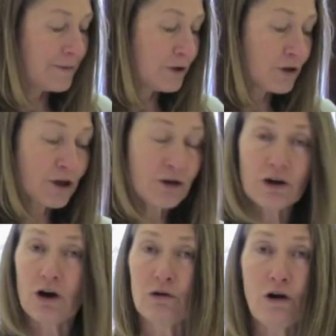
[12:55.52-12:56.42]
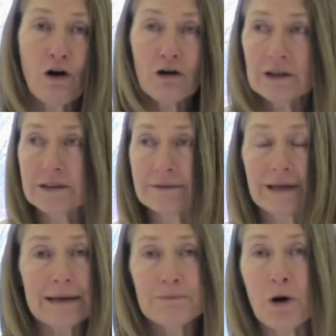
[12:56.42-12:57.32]
You could go the whole hog and
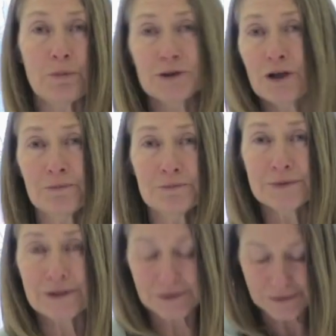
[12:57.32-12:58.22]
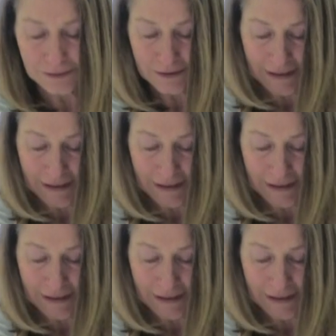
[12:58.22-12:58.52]
get poppadoms or